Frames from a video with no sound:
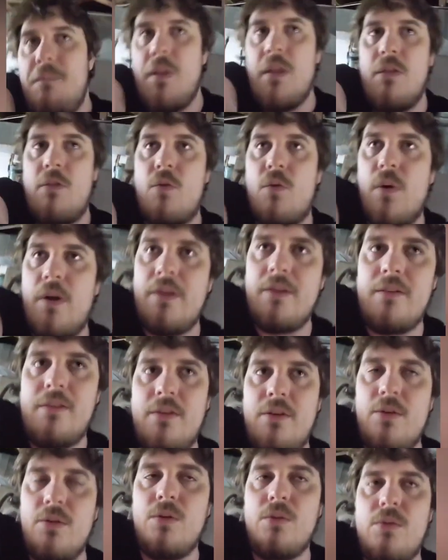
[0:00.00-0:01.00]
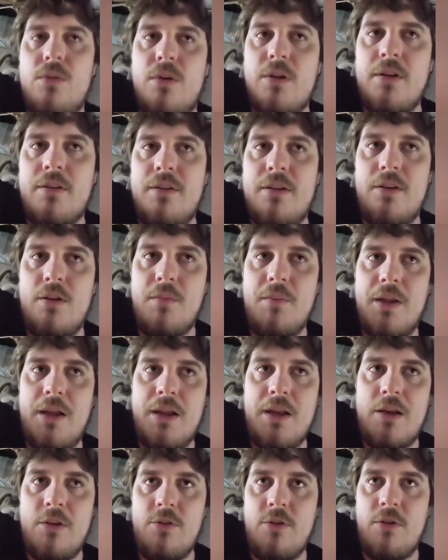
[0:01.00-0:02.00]
Is going to continue
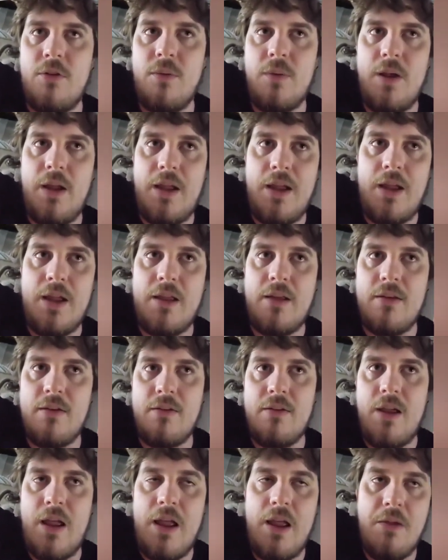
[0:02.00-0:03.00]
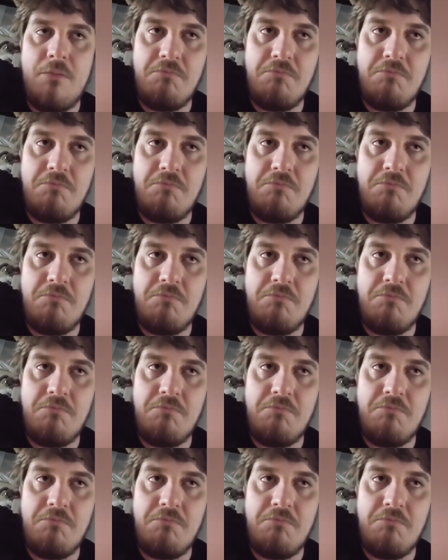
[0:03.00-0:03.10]
being an issue, and